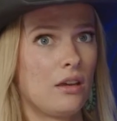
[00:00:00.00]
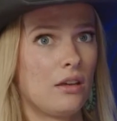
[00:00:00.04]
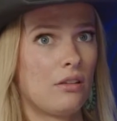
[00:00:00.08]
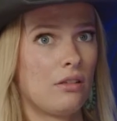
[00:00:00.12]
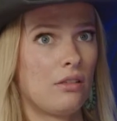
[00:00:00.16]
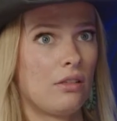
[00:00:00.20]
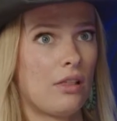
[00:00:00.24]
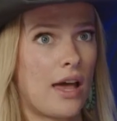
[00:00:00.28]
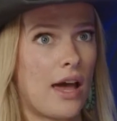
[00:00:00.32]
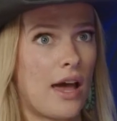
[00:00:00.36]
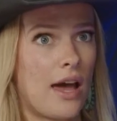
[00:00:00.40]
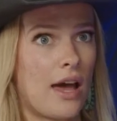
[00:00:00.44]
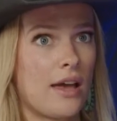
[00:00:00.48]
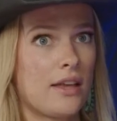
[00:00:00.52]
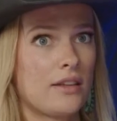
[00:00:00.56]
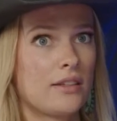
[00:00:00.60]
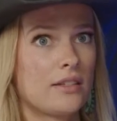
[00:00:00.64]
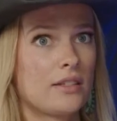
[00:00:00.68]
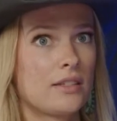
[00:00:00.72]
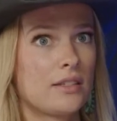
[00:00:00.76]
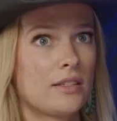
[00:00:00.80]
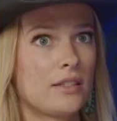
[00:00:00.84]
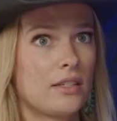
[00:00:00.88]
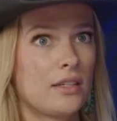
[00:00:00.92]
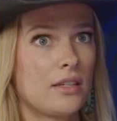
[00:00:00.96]

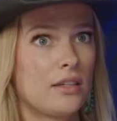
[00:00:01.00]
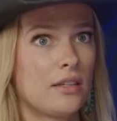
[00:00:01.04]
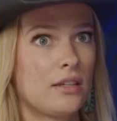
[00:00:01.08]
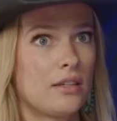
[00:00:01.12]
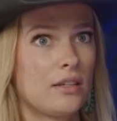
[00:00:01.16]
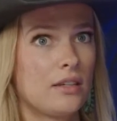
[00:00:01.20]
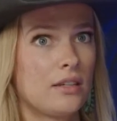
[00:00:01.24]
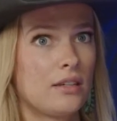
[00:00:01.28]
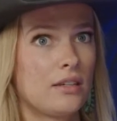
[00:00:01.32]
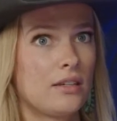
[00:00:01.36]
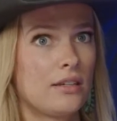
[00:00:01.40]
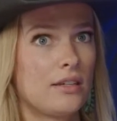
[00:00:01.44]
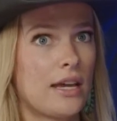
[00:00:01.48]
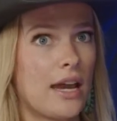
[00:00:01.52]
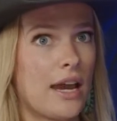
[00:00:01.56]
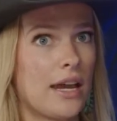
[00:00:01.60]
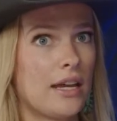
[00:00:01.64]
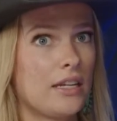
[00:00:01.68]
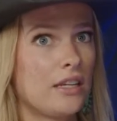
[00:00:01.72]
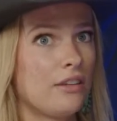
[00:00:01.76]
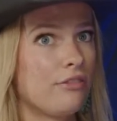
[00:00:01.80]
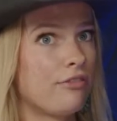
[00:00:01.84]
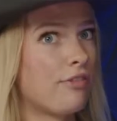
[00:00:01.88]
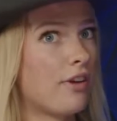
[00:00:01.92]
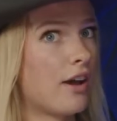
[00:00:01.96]
last
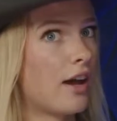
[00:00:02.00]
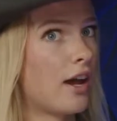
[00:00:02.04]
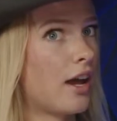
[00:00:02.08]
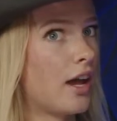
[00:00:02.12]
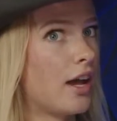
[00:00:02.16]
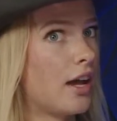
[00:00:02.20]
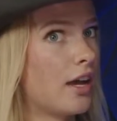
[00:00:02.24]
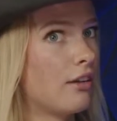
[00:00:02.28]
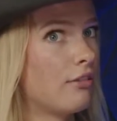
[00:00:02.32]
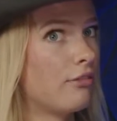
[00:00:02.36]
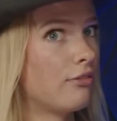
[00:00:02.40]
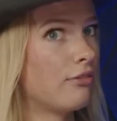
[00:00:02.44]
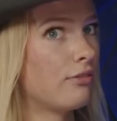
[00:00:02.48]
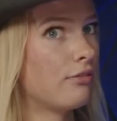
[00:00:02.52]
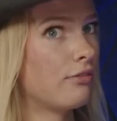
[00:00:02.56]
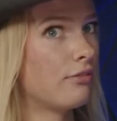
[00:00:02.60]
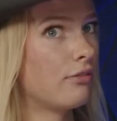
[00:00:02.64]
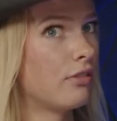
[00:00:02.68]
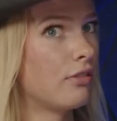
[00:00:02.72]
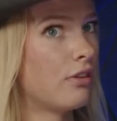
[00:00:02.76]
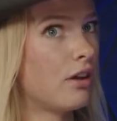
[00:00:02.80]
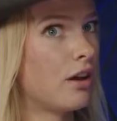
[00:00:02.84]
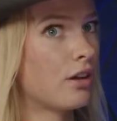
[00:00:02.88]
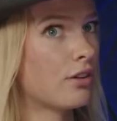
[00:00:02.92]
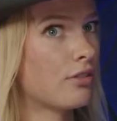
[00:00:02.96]
95,
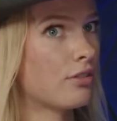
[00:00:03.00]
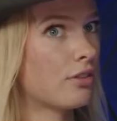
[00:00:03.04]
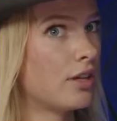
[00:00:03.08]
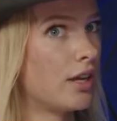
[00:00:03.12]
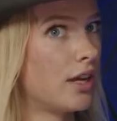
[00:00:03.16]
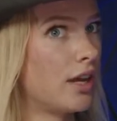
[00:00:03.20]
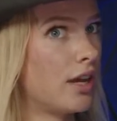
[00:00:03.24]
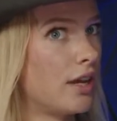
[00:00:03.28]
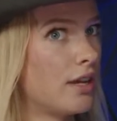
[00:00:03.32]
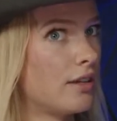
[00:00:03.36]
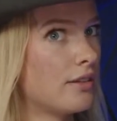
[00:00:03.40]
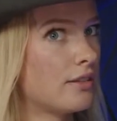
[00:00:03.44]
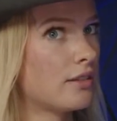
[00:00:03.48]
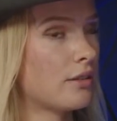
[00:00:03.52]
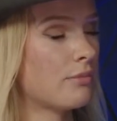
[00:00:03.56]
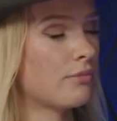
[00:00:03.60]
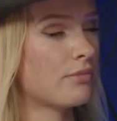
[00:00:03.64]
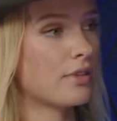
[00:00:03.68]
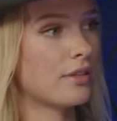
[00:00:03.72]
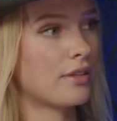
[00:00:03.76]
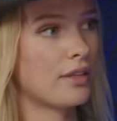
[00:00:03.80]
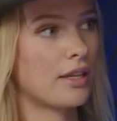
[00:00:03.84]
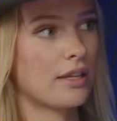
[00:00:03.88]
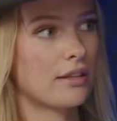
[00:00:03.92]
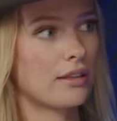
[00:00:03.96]
100 days,
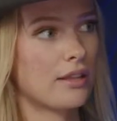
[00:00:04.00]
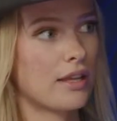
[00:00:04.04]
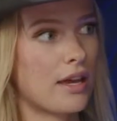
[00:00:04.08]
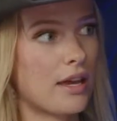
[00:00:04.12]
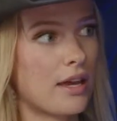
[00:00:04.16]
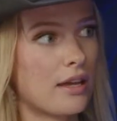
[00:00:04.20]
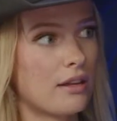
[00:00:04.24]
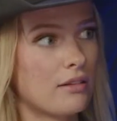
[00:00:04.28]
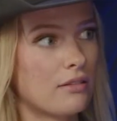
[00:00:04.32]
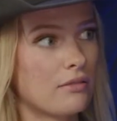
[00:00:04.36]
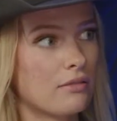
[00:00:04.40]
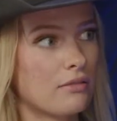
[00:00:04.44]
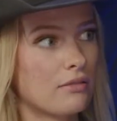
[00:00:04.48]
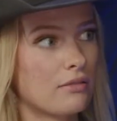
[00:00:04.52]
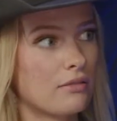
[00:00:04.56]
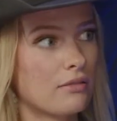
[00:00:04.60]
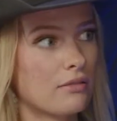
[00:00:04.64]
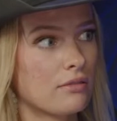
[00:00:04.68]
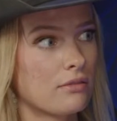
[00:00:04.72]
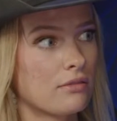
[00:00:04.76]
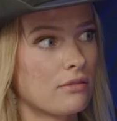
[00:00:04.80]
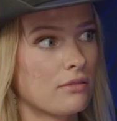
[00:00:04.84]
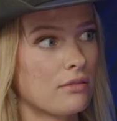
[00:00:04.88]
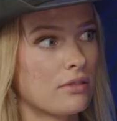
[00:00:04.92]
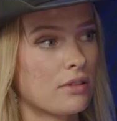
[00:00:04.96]
something like that
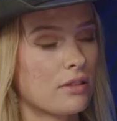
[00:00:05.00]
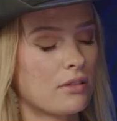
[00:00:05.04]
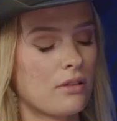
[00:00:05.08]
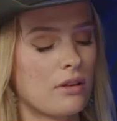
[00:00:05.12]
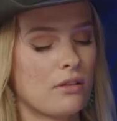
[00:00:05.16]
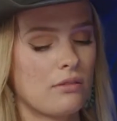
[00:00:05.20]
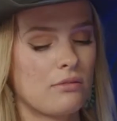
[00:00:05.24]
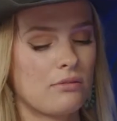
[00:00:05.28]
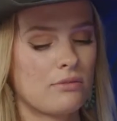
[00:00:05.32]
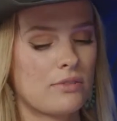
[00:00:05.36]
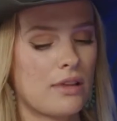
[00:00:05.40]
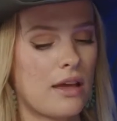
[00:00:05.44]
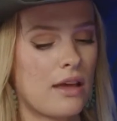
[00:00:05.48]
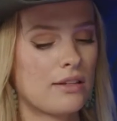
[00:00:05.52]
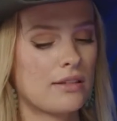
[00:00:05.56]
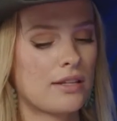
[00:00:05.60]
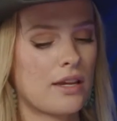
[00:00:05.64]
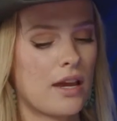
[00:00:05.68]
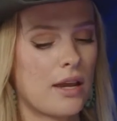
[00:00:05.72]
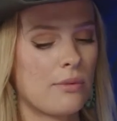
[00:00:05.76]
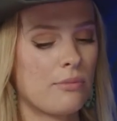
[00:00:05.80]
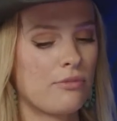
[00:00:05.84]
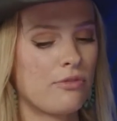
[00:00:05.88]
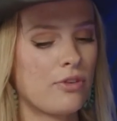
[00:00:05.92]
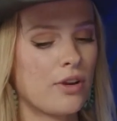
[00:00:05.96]

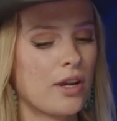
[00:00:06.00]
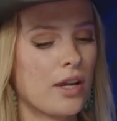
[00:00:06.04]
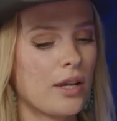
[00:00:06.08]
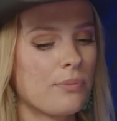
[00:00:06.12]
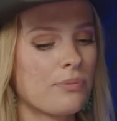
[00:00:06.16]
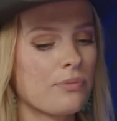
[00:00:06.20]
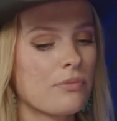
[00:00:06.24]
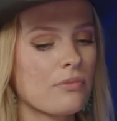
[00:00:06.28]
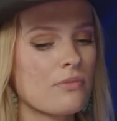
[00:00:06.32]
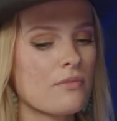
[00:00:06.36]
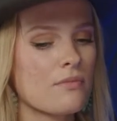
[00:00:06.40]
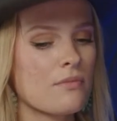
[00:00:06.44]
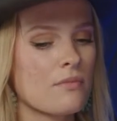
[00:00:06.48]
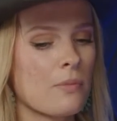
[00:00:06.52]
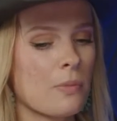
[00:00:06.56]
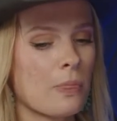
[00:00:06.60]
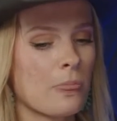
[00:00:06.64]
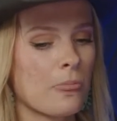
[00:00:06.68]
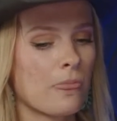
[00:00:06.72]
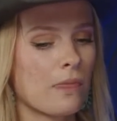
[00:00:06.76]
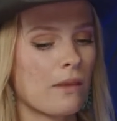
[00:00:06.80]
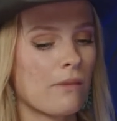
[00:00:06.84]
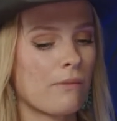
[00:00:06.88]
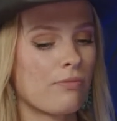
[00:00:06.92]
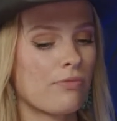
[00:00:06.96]
time frame,
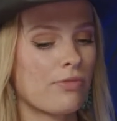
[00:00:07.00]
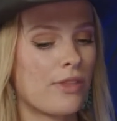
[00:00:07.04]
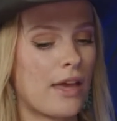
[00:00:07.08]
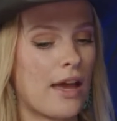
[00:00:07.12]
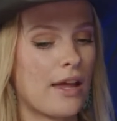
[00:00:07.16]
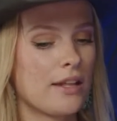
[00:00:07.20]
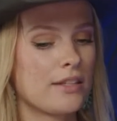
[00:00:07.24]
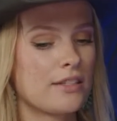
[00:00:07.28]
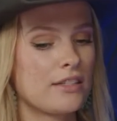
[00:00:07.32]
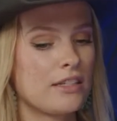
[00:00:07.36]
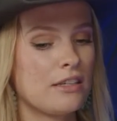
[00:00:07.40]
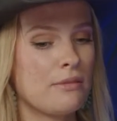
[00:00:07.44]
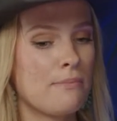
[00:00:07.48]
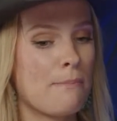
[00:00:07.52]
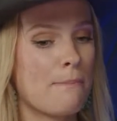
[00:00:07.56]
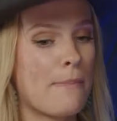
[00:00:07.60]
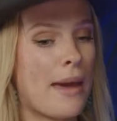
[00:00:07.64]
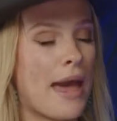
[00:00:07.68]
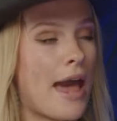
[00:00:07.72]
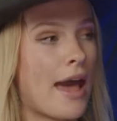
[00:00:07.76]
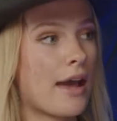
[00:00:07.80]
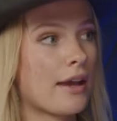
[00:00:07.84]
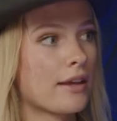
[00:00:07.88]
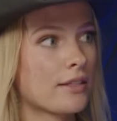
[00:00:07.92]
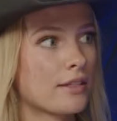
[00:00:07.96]
that's the
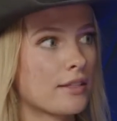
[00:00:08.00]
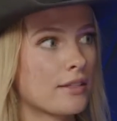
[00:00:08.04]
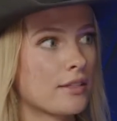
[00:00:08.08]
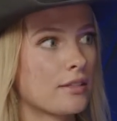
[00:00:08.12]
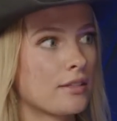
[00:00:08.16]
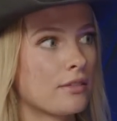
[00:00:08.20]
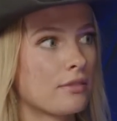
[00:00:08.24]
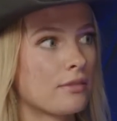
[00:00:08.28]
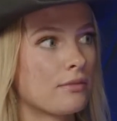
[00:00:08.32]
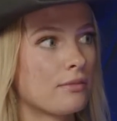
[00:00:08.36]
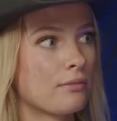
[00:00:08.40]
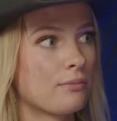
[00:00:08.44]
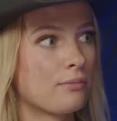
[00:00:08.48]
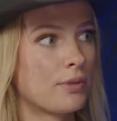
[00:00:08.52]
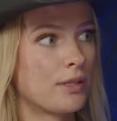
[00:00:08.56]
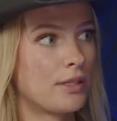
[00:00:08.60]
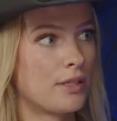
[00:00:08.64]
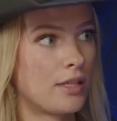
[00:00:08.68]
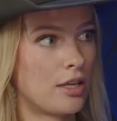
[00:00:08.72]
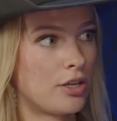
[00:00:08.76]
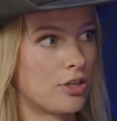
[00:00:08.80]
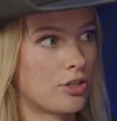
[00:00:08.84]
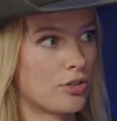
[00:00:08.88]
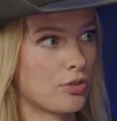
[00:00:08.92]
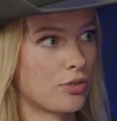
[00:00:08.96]
max
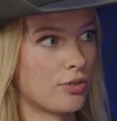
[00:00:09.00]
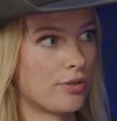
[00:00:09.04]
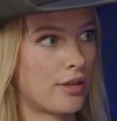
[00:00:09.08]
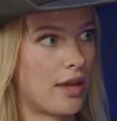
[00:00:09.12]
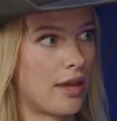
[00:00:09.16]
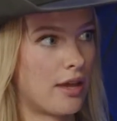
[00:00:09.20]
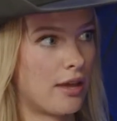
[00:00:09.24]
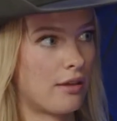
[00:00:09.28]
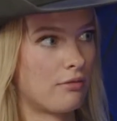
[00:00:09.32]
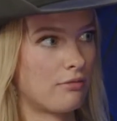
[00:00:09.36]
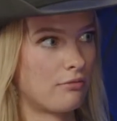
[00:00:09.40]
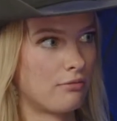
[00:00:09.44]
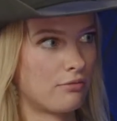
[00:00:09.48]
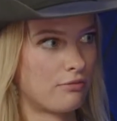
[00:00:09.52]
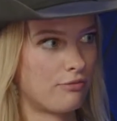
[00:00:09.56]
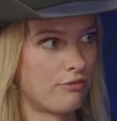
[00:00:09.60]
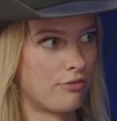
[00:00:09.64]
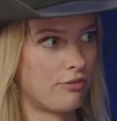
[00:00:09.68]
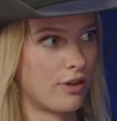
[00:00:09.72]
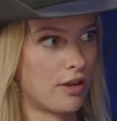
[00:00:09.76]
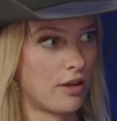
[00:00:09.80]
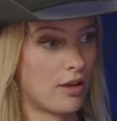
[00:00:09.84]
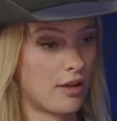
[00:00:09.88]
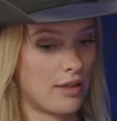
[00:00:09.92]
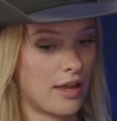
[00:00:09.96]
potential that
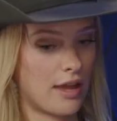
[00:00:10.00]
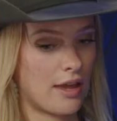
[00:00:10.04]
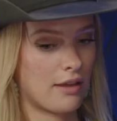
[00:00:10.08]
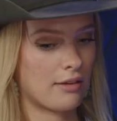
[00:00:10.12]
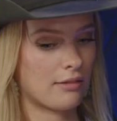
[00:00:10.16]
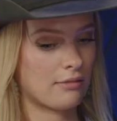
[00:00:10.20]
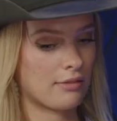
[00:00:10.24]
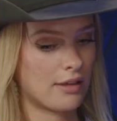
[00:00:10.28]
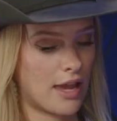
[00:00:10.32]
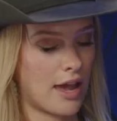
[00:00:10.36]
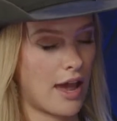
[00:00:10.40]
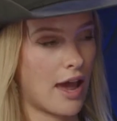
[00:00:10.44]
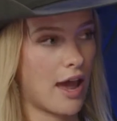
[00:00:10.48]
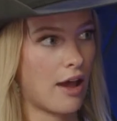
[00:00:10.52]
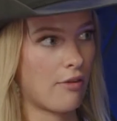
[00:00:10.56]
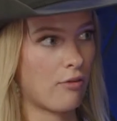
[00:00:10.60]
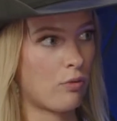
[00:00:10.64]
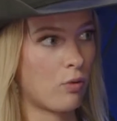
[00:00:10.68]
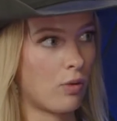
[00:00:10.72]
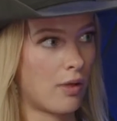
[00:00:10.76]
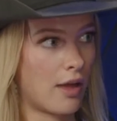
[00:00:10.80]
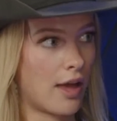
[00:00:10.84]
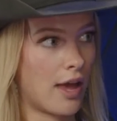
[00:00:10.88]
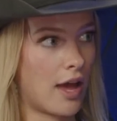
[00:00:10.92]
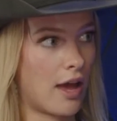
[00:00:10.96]
calf
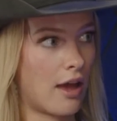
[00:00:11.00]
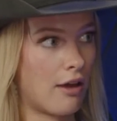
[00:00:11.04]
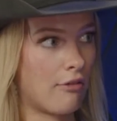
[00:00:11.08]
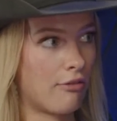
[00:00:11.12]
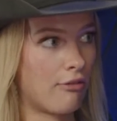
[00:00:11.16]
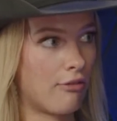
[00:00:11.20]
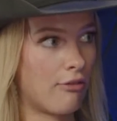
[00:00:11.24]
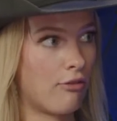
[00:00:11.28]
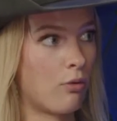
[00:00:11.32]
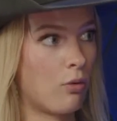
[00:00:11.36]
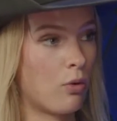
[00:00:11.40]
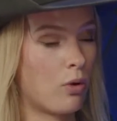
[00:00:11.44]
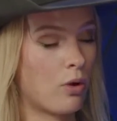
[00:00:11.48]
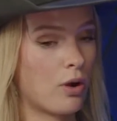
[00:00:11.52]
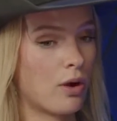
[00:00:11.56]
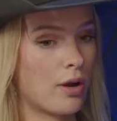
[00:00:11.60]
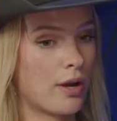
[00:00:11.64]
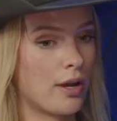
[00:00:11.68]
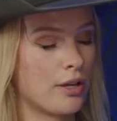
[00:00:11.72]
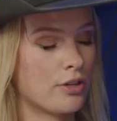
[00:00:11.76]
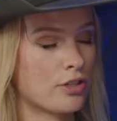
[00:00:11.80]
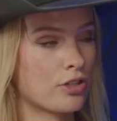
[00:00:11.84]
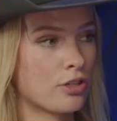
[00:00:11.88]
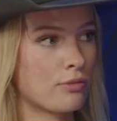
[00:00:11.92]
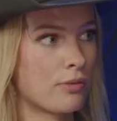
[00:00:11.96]
will have for
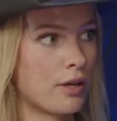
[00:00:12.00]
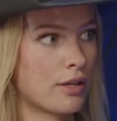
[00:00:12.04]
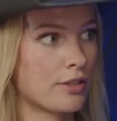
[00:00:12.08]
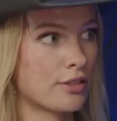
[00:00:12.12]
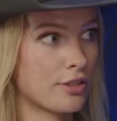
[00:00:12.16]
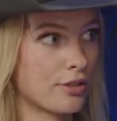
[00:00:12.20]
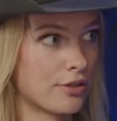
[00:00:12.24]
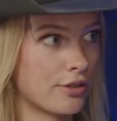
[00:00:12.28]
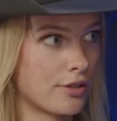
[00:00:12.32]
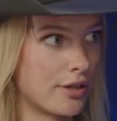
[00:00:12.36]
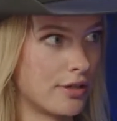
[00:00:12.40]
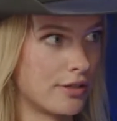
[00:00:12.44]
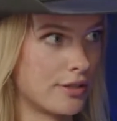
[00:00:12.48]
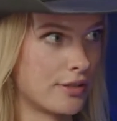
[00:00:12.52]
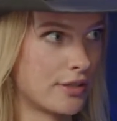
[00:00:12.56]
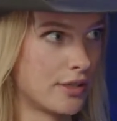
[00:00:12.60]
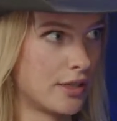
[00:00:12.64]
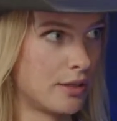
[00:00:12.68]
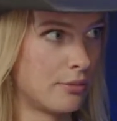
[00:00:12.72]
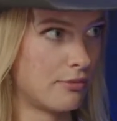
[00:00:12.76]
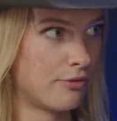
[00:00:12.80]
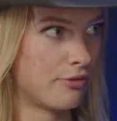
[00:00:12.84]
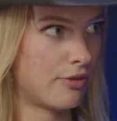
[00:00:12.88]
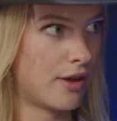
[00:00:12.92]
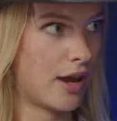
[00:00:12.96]
intramuscular and
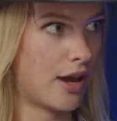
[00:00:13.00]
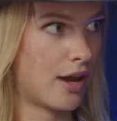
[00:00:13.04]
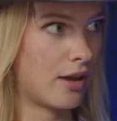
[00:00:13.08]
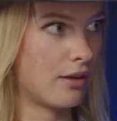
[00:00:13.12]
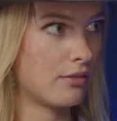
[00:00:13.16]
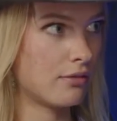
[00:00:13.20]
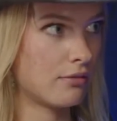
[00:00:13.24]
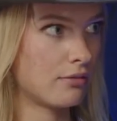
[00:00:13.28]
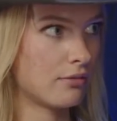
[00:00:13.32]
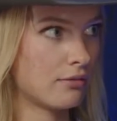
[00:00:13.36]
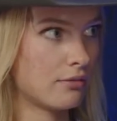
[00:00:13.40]
seam fat